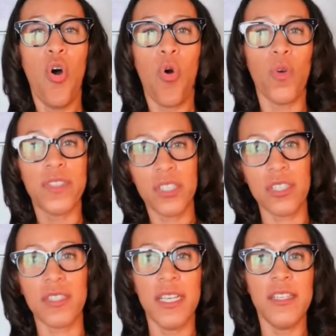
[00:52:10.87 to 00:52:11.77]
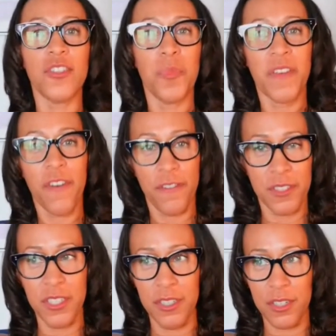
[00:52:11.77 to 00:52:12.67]
Or is it just easier for me
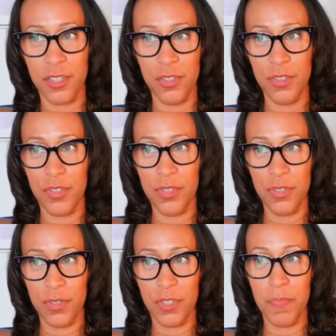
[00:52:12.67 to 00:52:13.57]
to